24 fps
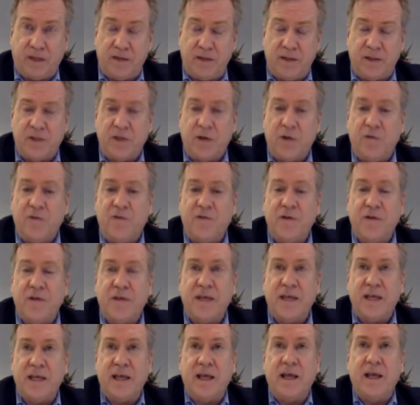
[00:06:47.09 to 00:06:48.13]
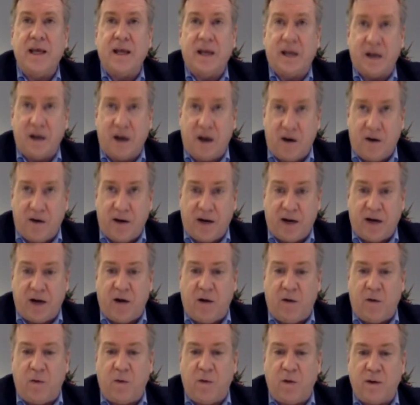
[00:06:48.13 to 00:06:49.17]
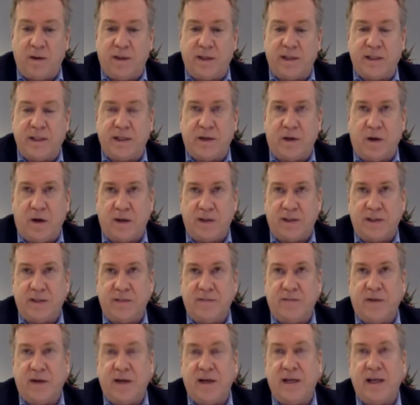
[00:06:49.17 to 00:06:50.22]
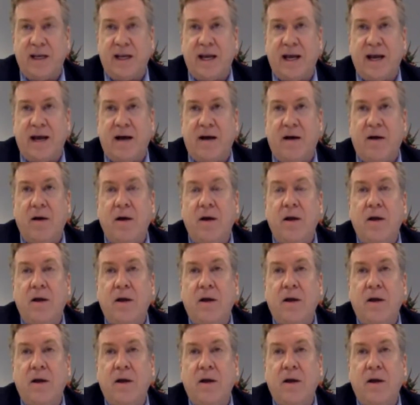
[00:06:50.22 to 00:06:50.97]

So for the current cohort that's in Austin right now,